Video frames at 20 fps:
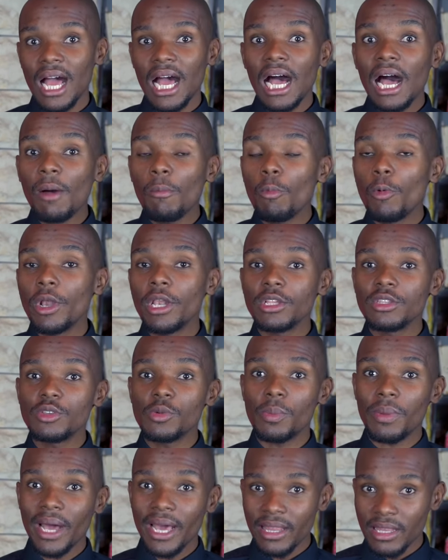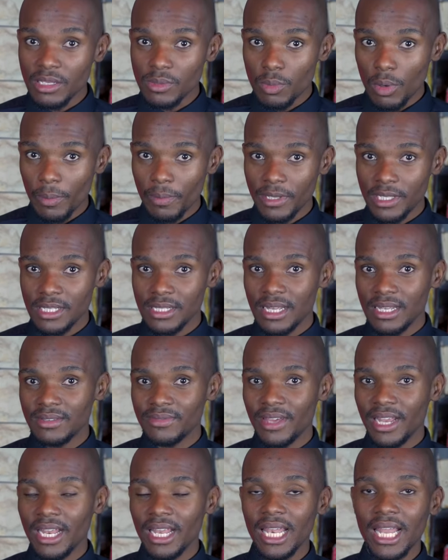I'm willing to buy this property that's
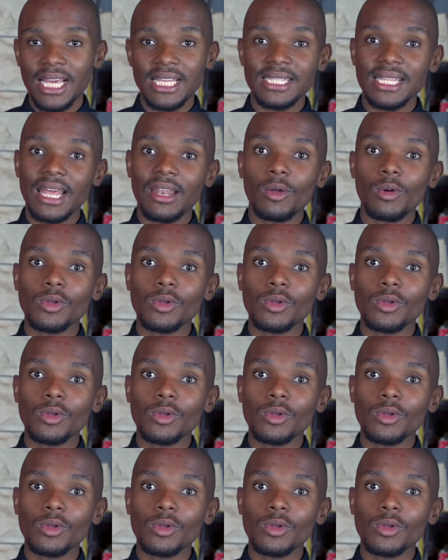vandalized and